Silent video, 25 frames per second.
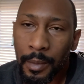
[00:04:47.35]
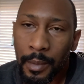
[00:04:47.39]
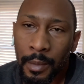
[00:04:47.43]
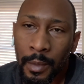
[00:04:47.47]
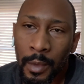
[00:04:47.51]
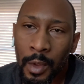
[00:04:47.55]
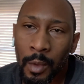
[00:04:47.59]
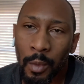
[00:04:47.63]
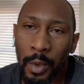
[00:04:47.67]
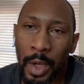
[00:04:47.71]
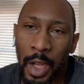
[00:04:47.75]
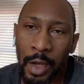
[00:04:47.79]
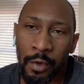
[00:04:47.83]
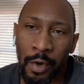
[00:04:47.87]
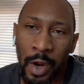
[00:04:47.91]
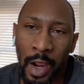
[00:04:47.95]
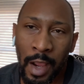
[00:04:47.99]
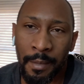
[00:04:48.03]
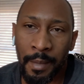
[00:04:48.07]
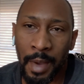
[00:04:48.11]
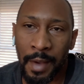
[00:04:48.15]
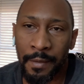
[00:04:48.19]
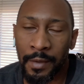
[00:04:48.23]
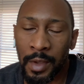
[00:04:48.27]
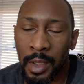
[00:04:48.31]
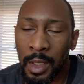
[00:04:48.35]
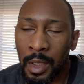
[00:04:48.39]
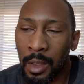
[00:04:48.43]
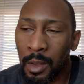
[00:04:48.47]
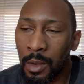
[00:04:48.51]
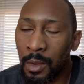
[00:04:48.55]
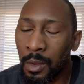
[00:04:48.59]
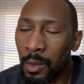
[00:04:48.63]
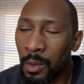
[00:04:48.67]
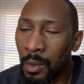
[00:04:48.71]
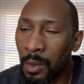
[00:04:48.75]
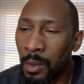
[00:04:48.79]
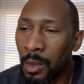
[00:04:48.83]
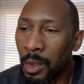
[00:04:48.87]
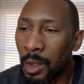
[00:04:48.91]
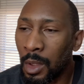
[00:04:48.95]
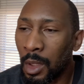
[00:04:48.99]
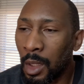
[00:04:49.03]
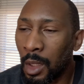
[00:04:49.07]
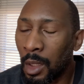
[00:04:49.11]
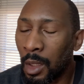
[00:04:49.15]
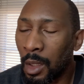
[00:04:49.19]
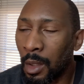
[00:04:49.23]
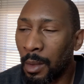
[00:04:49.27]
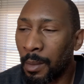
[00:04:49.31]
When I drive my vehicle,
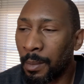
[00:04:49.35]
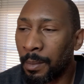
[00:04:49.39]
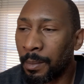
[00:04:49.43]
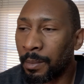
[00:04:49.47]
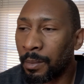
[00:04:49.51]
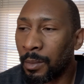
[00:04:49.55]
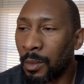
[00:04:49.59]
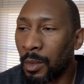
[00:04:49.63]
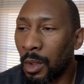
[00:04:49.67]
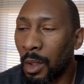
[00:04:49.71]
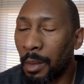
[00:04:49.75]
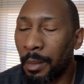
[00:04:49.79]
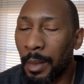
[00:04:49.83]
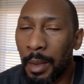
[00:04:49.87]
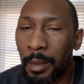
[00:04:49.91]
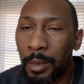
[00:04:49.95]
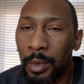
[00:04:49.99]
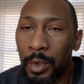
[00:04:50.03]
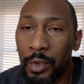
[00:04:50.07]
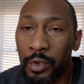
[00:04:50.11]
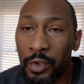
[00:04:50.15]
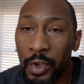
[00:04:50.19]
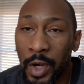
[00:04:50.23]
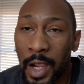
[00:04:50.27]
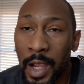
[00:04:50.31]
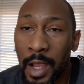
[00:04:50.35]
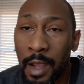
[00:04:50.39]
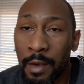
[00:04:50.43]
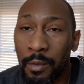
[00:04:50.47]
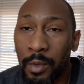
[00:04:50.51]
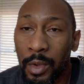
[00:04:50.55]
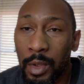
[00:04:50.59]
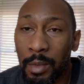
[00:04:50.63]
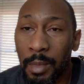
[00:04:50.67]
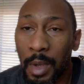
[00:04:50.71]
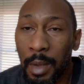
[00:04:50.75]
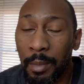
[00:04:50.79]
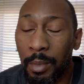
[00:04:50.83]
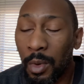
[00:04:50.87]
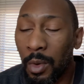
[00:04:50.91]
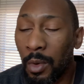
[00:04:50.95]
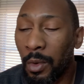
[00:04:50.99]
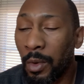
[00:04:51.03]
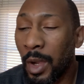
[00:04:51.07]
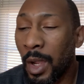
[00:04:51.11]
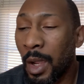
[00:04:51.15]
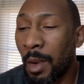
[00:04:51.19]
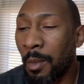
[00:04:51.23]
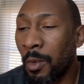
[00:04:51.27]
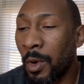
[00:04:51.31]
I'm able to drive with my
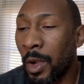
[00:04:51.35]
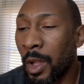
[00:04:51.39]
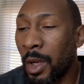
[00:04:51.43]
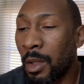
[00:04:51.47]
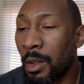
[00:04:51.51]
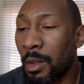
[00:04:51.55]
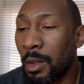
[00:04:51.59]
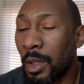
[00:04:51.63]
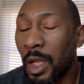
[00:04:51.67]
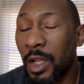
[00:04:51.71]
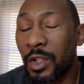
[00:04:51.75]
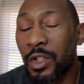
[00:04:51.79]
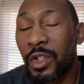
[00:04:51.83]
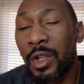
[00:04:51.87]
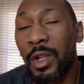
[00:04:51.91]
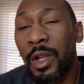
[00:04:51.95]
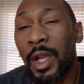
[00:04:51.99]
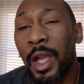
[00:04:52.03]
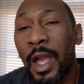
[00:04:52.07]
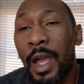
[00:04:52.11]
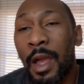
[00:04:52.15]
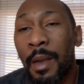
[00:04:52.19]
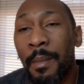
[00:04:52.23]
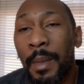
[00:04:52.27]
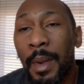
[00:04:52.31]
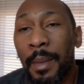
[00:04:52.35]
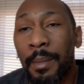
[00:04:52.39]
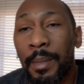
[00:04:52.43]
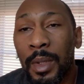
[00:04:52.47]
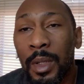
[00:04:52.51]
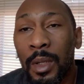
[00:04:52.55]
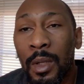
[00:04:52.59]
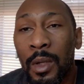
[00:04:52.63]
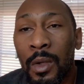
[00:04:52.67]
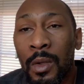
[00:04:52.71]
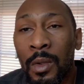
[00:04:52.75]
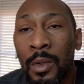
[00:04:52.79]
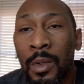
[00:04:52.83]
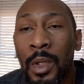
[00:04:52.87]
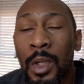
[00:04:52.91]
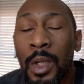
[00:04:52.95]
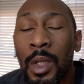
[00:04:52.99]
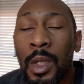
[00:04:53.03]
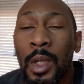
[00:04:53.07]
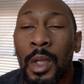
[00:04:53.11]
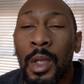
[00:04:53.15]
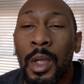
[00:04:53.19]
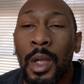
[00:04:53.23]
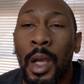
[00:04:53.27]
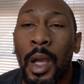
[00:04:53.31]
program running. I still have my pillow
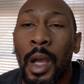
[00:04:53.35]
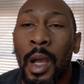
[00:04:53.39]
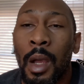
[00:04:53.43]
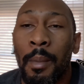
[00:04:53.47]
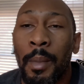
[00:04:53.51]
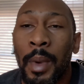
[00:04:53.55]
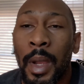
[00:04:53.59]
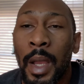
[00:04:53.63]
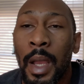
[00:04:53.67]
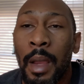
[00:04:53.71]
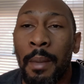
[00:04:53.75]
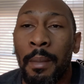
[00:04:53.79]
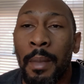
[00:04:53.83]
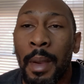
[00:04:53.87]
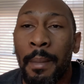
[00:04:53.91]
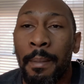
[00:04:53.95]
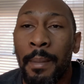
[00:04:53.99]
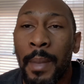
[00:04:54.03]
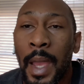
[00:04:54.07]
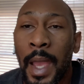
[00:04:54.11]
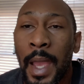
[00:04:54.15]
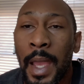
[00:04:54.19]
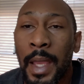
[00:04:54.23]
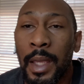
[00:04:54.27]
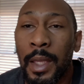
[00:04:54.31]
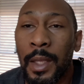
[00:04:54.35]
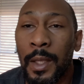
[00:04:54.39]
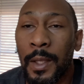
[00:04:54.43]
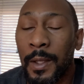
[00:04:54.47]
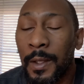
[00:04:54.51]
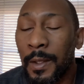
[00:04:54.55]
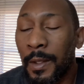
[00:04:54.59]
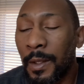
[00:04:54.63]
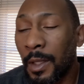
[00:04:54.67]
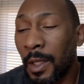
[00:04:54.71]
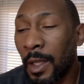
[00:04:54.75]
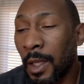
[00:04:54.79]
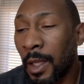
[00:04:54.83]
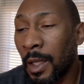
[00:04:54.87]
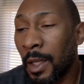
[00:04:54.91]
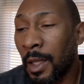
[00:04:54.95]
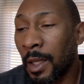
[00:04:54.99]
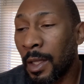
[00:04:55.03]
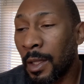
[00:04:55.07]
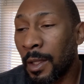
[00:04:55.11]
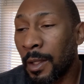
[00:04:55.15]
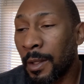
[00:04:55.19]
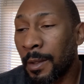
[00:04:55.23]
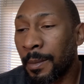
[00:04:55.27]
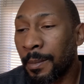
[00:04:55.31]
behind my back,
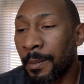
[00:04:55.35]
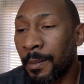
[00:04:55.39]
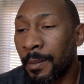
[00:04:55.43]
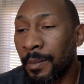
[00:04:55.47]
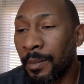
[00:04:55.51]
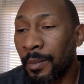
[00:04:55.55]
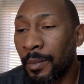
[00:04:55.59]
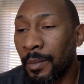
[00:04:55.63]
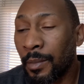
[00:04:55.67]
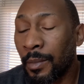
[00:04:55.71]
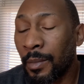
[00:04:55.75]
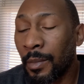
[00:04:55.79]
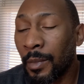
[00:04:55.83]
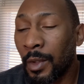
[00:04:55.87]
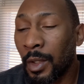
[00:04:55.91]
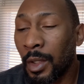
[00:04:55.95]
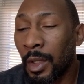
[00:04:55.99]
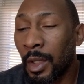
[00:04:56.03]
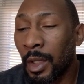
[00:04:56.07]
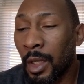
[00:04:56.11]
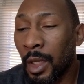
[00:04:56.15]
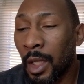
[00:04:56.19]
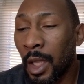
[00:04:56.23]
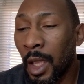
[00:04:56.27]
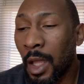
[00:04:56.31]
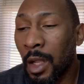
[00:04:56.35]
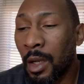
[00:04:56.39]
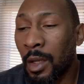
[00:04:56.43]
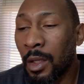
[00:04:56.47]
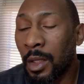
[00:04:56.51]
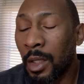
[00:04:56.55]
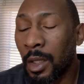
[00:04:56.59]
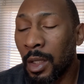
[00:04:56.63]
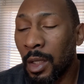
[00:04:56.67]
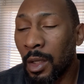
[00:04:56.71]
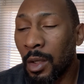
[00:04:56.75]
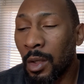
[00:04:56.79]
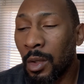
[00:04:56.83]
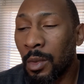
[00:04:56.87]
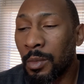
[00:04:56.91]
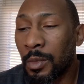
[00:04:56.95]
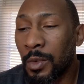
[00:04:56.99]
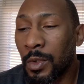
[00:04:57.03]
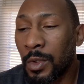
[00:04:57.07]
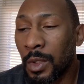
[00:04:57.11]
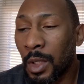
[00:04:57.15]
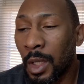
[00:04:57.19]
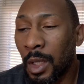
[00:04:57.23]
and it kind of helps